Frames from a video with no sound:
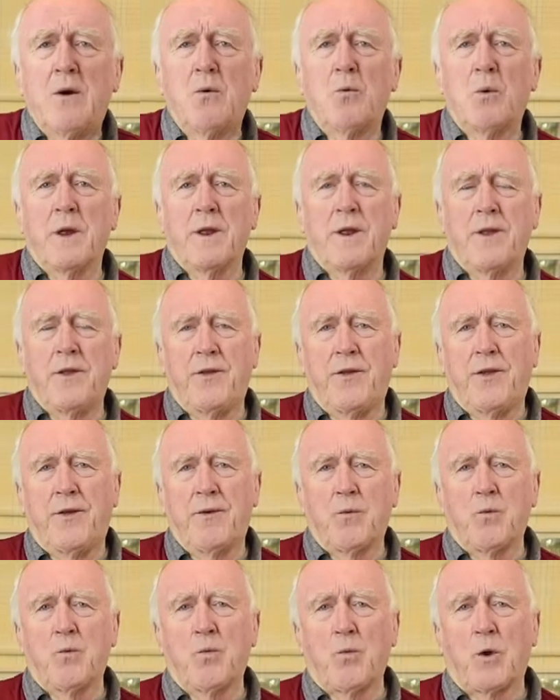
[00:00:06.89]
with
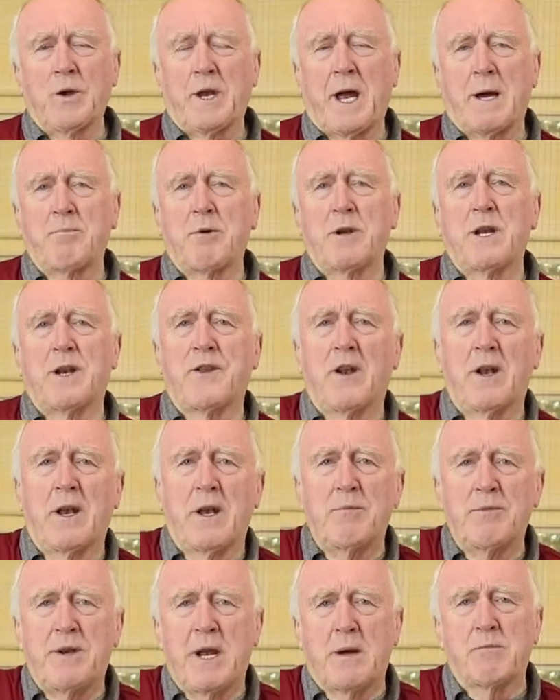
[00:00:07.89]
what happened at the
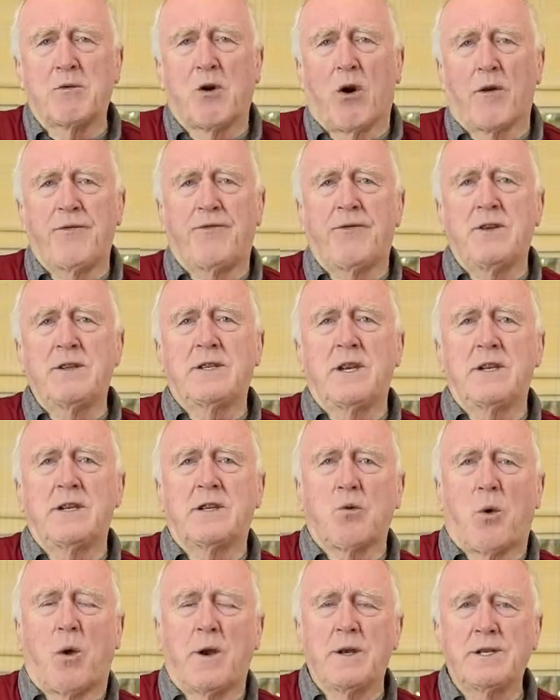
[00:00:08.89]
Lib Dem conference in
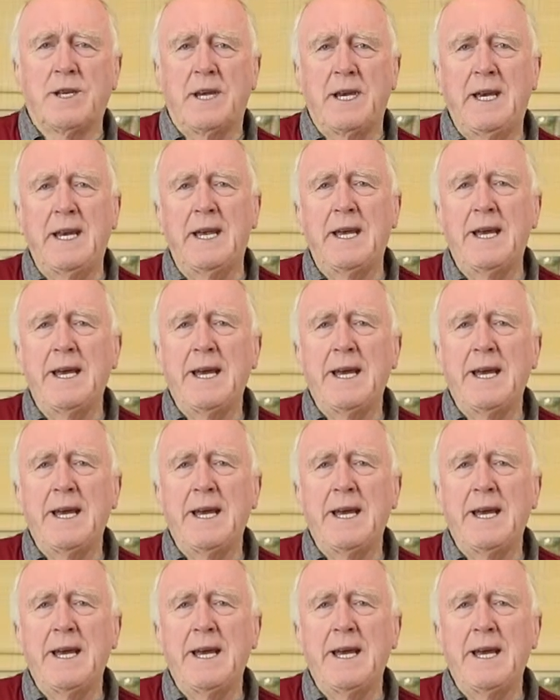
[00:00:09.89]
Swansea,